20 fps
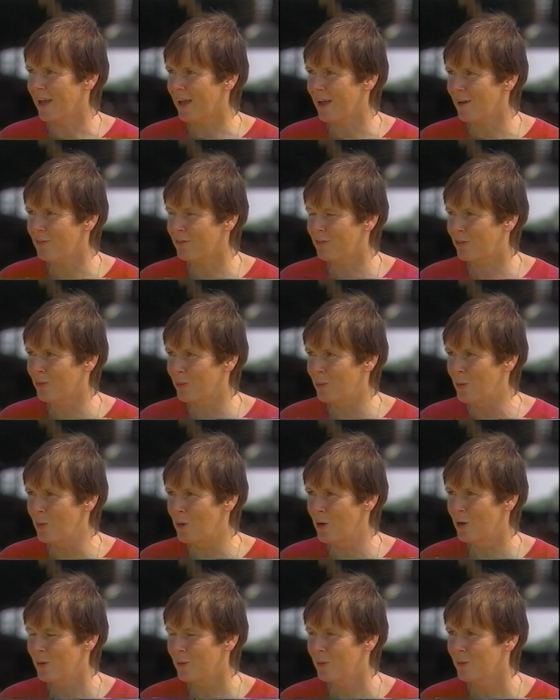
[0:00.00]
have
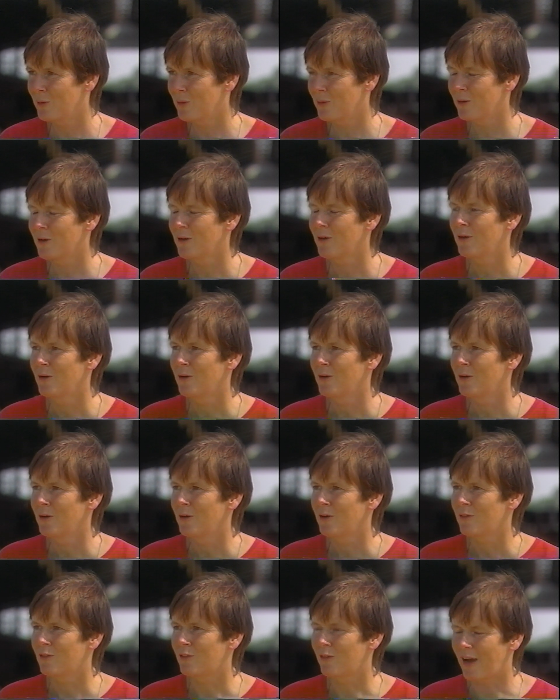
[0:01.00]
to
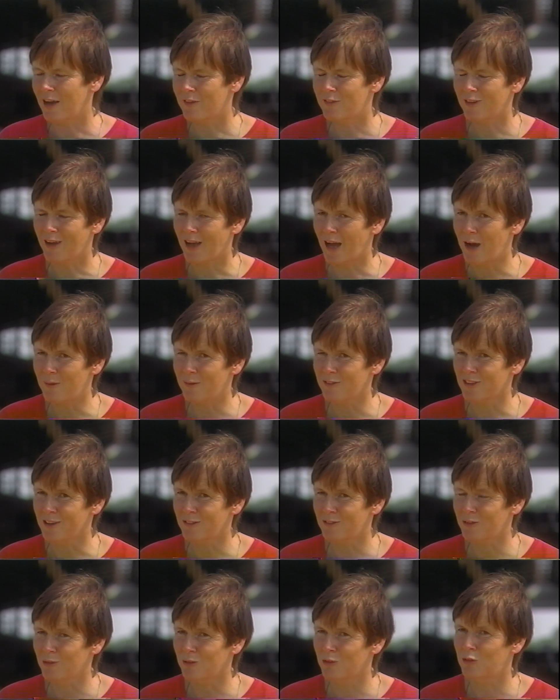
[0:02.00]
drive the cows
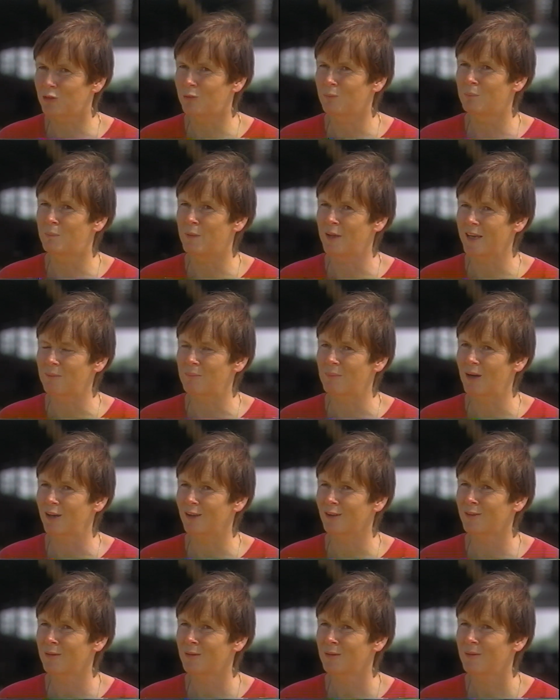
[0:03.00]
into the big
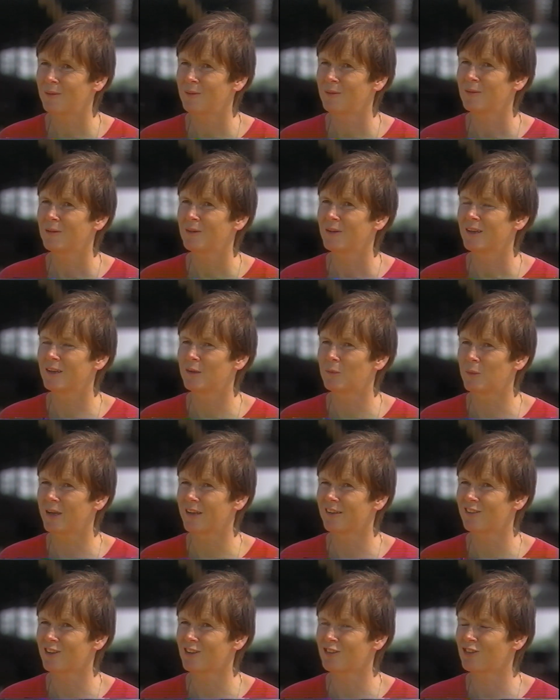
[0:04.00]
mud in the
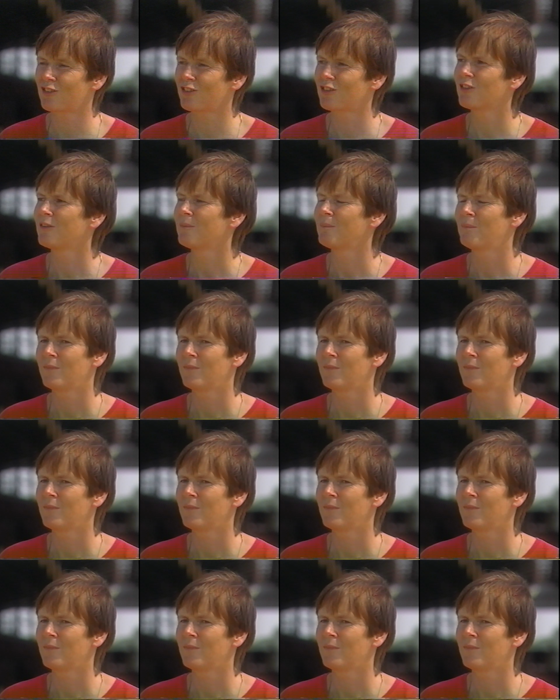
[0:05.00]
winters